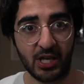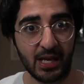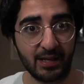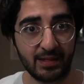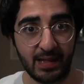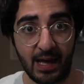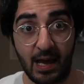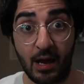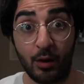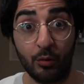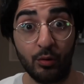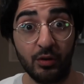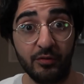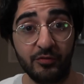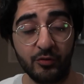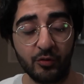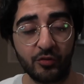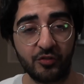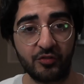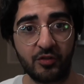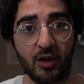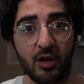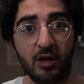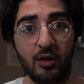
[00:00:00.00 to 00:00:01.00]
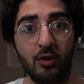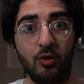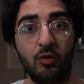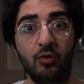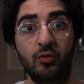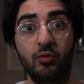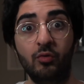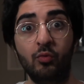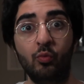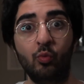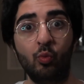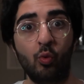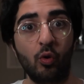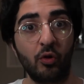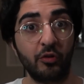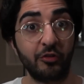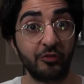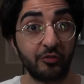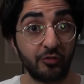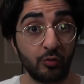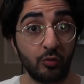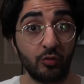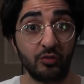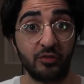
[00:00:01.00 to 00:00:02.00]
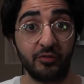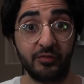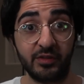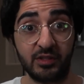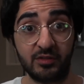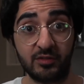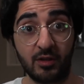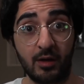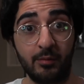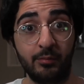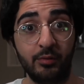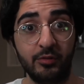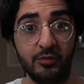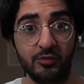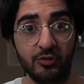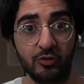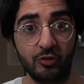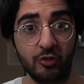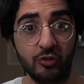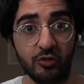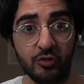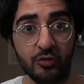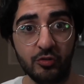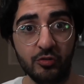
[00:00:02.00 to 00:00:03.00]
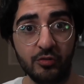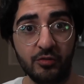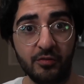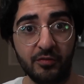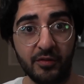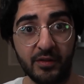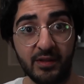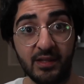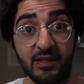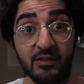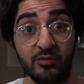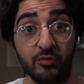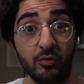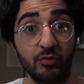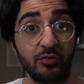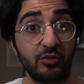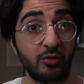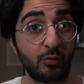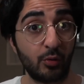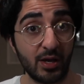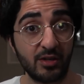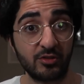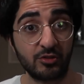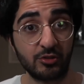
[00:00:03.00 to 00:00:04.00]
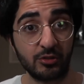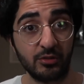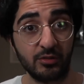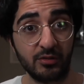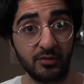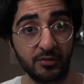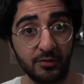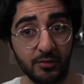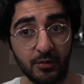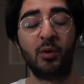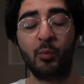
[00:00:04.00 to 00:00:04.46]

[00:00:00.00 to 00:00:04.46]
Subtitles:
check that out if you're stuck on what sorts of examples you should use for these sorts of questions.